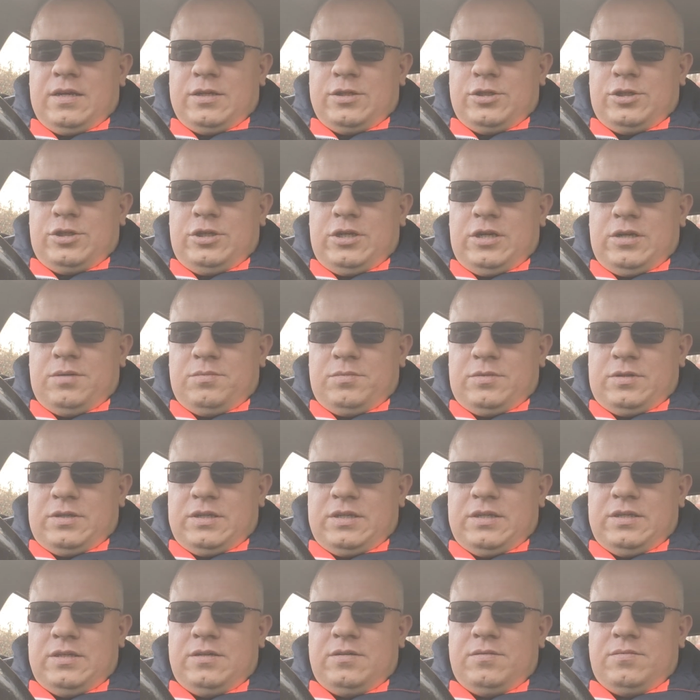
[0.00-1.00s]

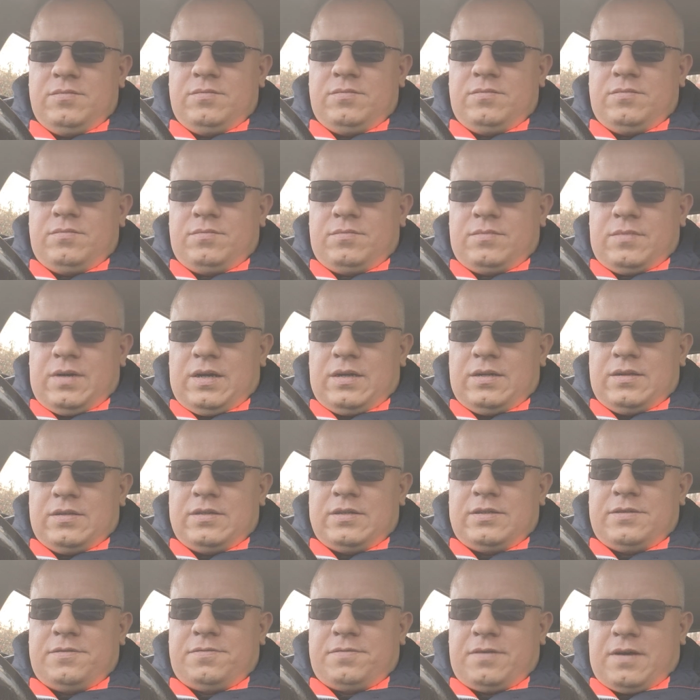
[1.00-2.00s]
GMT
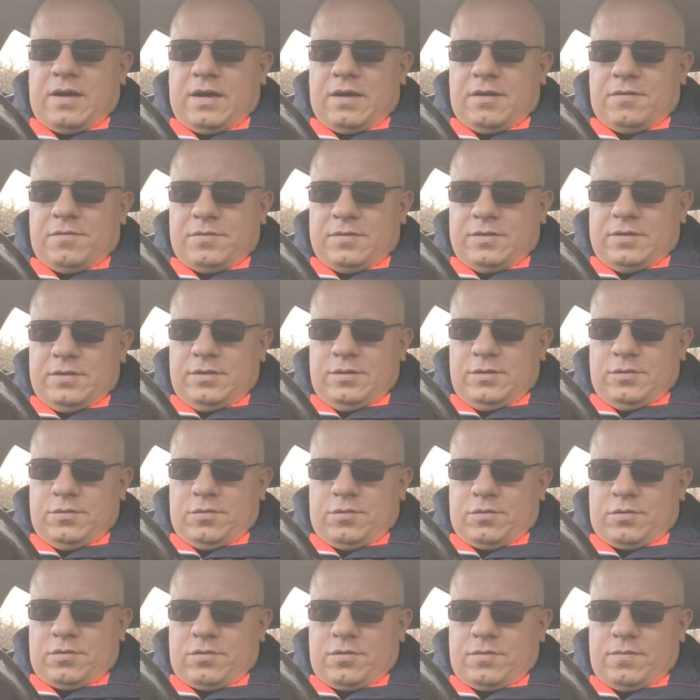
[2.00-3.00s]
-5 in New
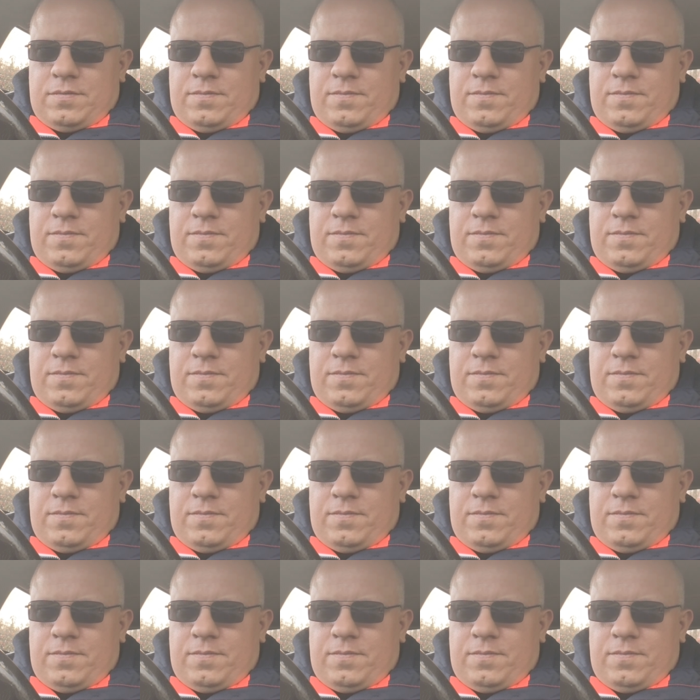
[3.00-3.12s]
York.